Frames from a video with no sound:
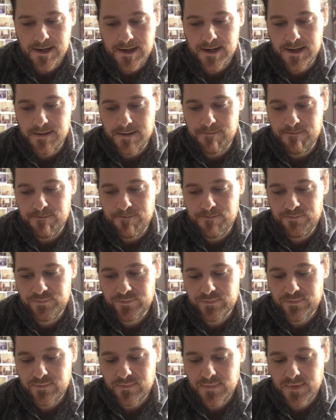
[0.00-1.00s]

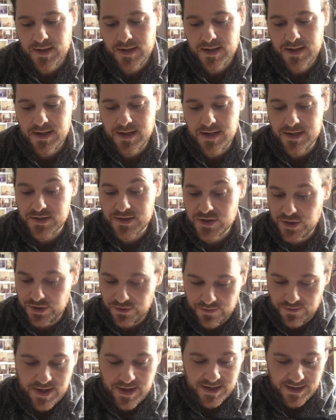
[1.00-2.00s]

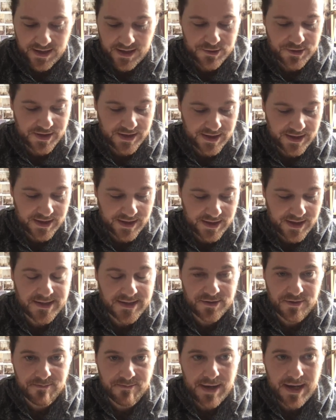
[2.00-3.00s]
So including
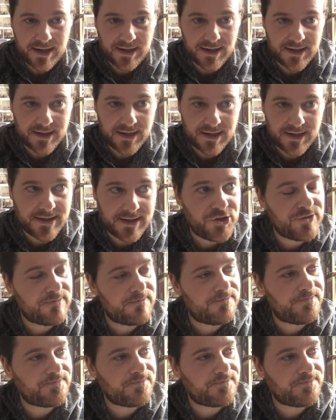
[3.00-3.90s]
India and Bangladesh.